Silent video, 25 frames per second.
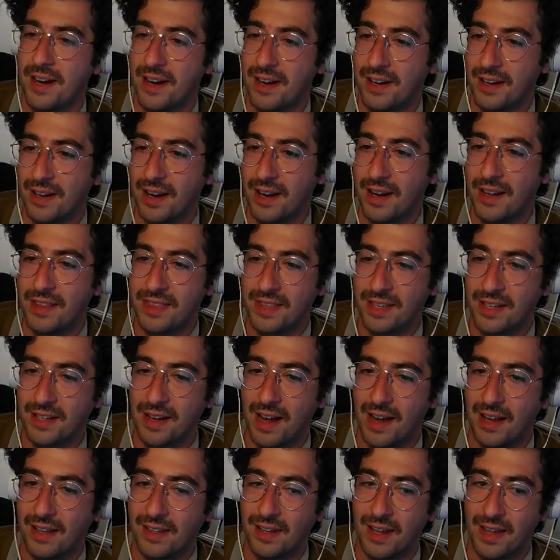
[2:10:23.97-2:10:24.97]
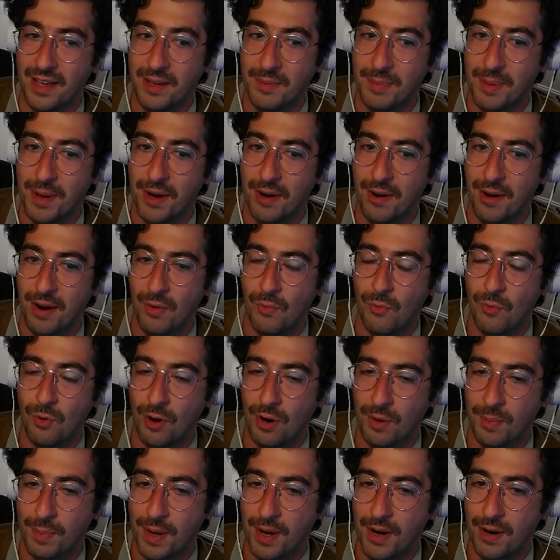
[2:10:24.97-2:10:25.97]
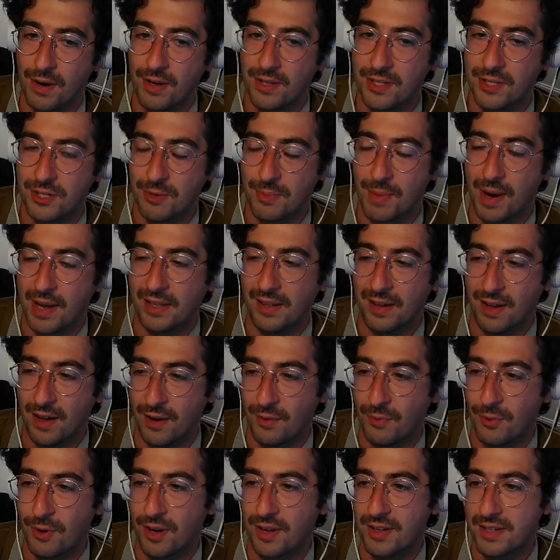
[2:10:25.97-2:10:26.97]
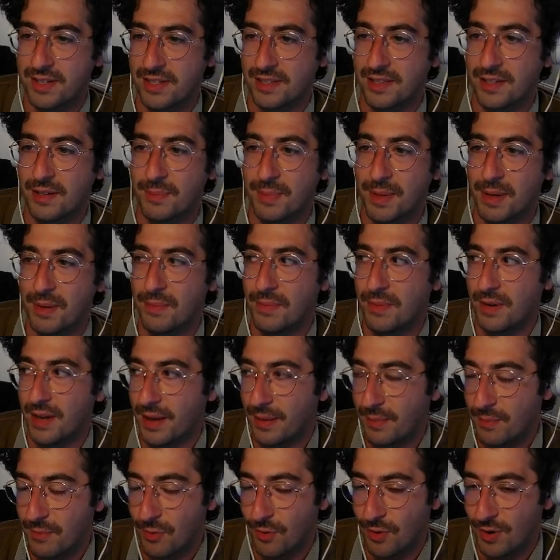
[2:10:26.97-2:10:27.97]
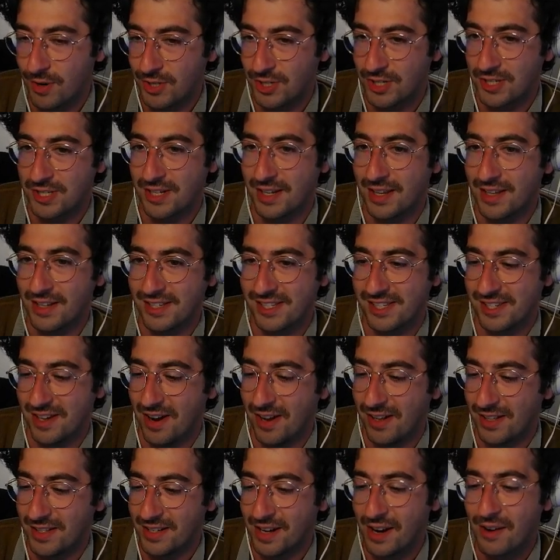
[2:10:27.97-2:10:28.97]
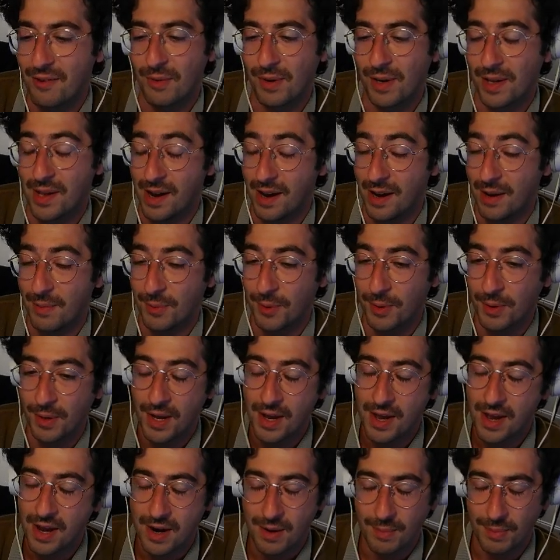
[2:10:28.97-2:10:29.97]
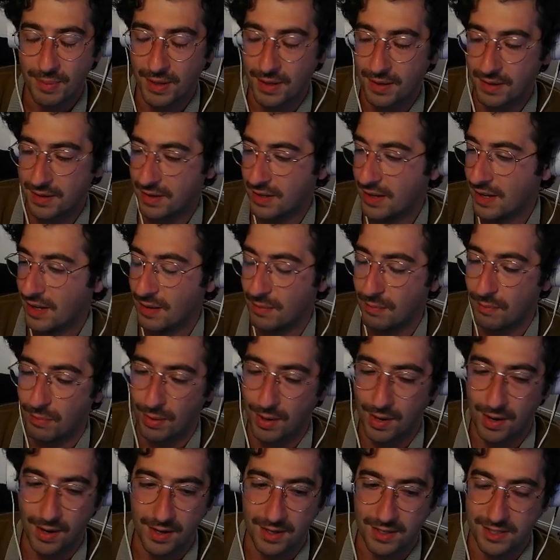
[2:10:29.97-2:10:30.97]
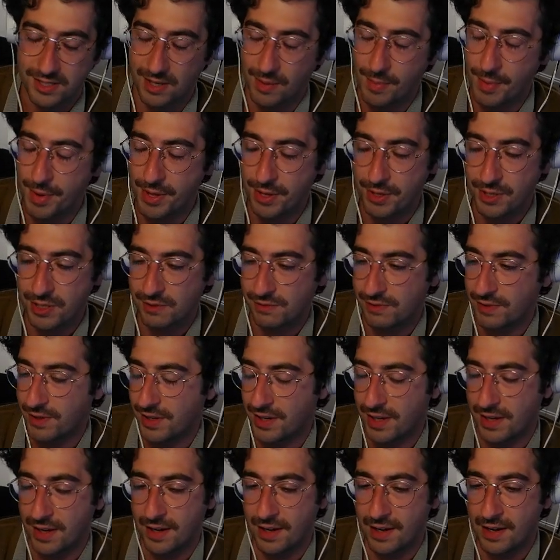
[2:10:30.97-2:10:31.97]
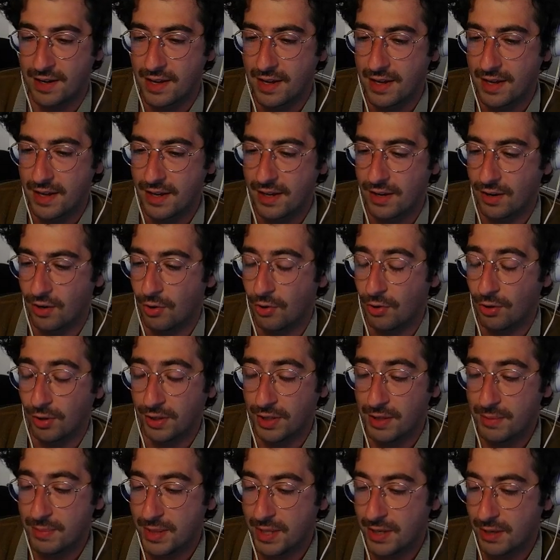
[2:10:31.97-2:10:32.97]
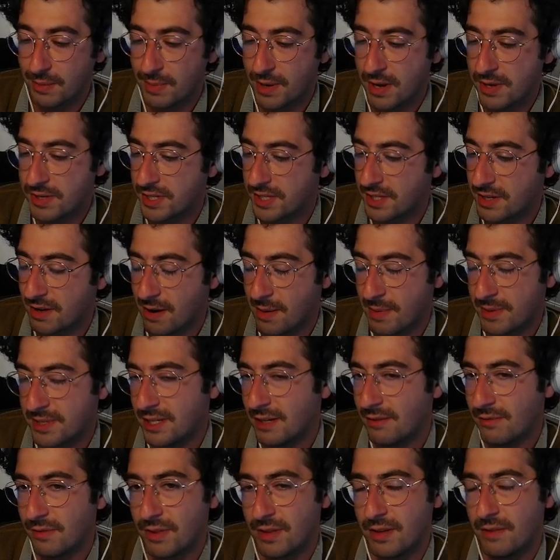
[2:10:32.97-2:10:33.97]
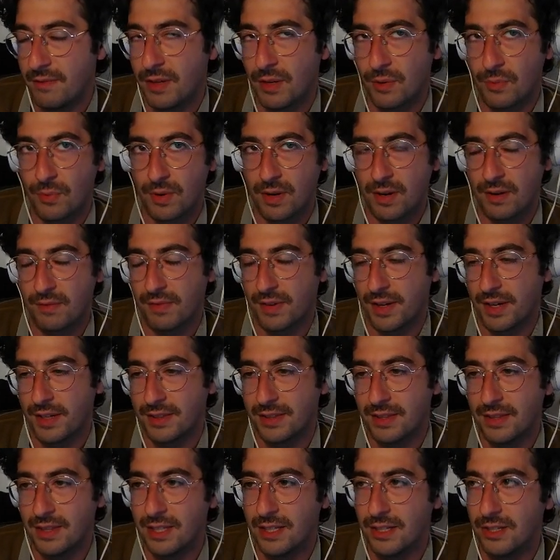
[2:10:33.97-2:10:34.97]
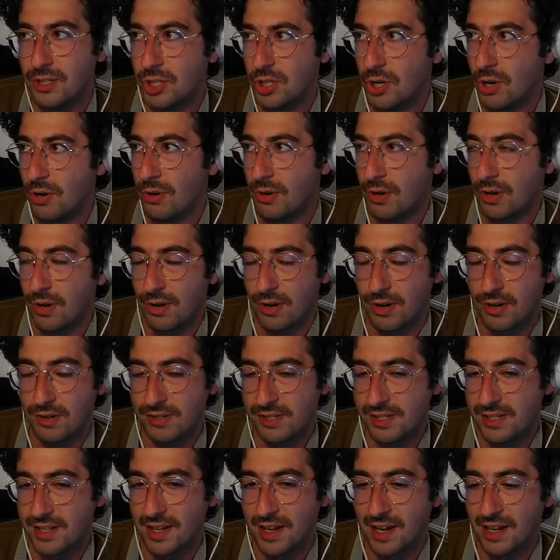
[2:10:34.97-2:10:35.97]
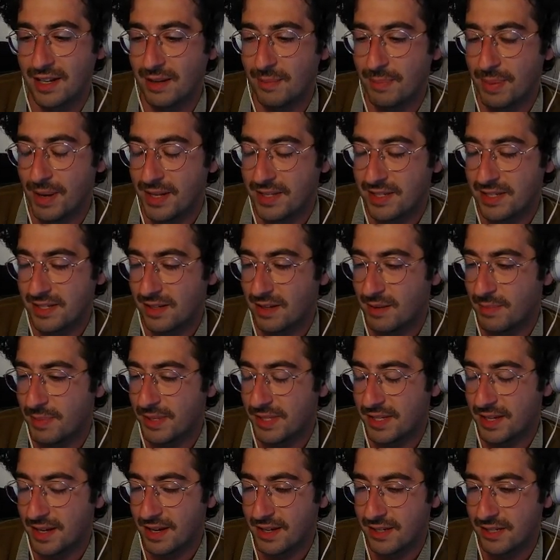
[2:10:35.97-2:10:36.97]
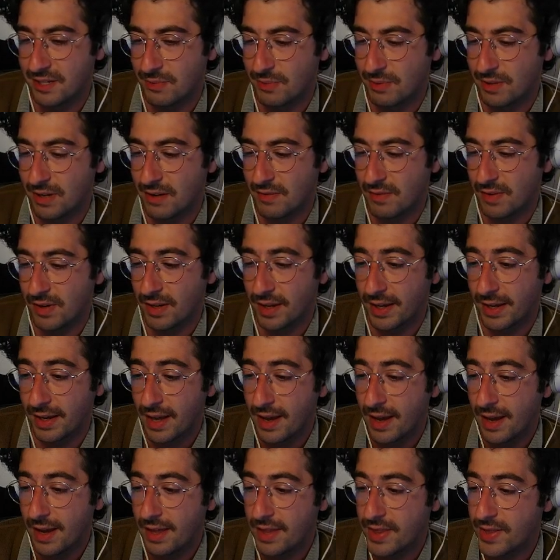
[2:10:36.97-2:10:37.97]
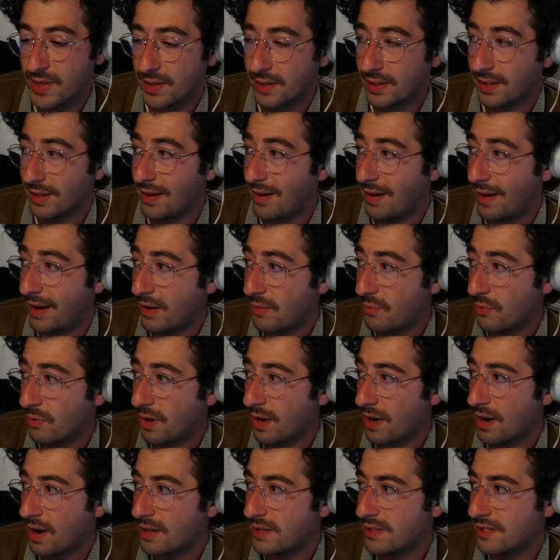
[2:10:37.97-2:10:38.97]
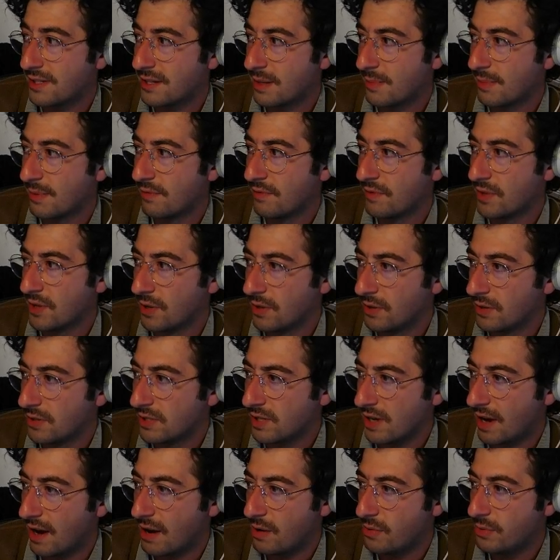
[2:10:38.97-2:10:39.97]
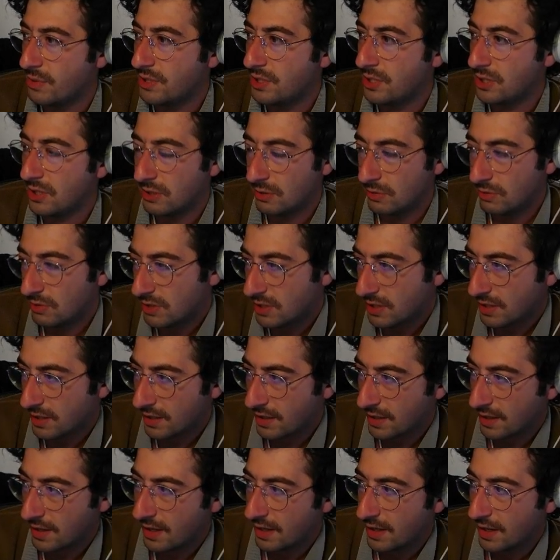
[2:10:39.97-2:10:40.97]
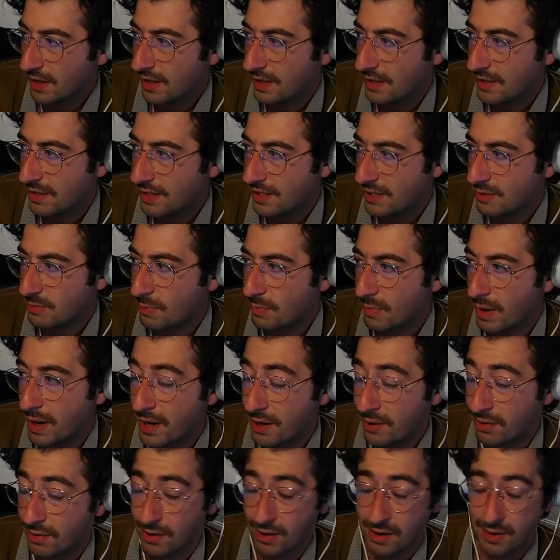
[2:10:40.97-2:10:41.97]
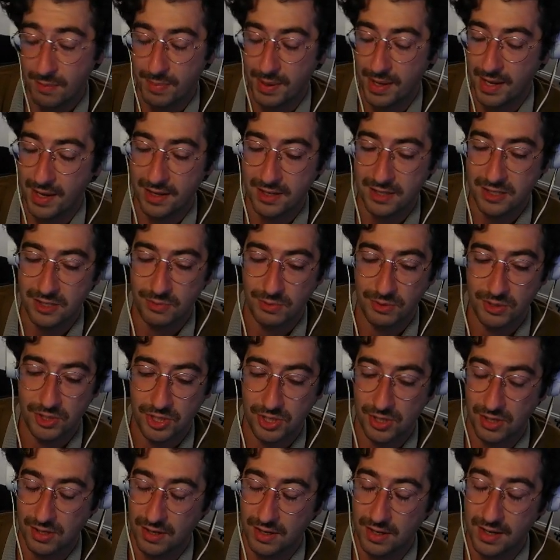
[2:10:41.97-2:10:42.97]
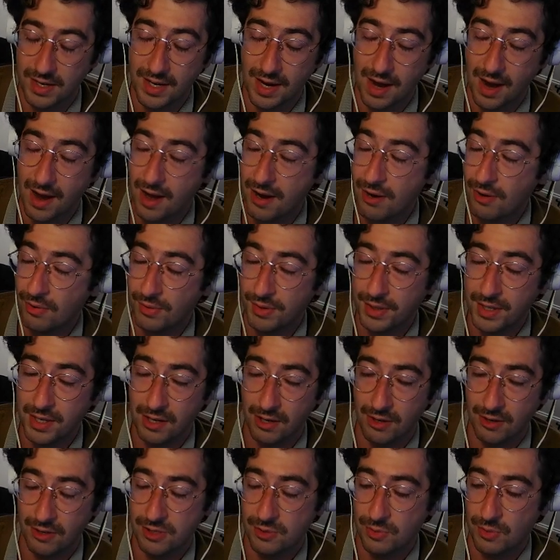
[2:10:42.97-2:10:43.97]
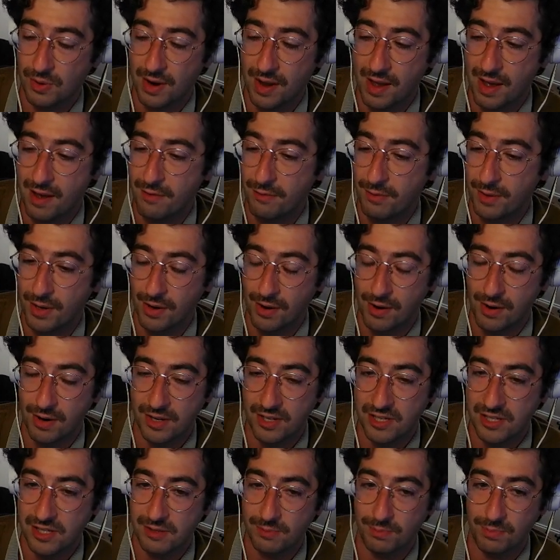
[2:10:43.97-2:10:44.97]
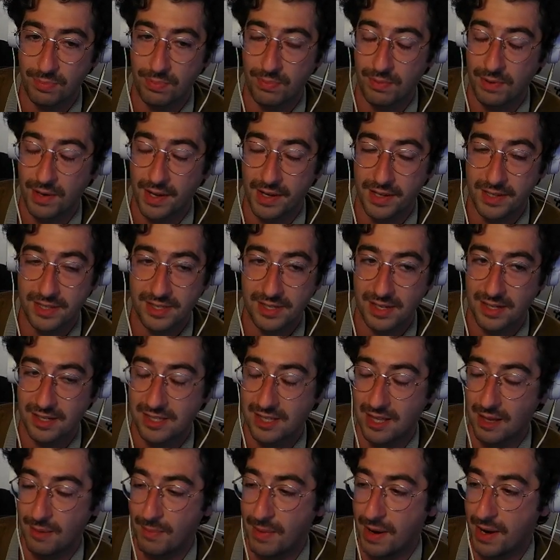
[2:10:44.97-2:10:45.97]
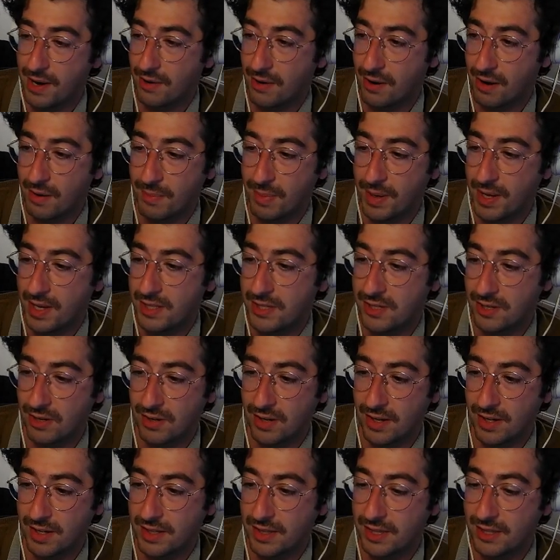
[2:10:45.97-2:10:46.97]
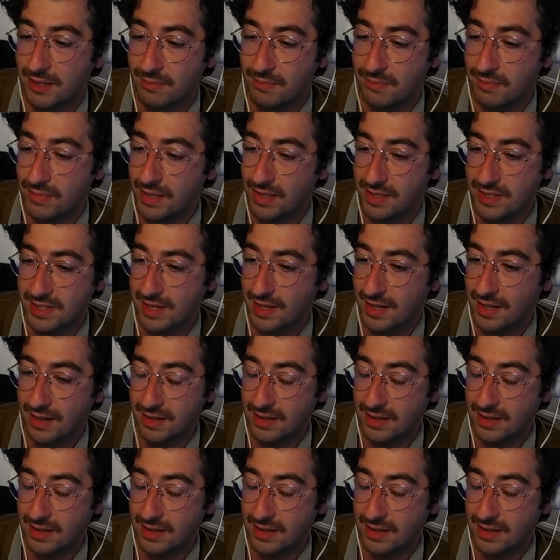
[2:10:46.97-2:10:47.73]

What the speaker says: I think I like better and work better, and so my line work is a little bit like more just like solid and reliable. But bruh, some of those fucking early Beetlejuice comics, even the one of like the Joker sticking the pencil up his ass or whatever, like the line work on some of those, I was using these Micron pens, which God only knows why every artist like says that Micron pens are like it's like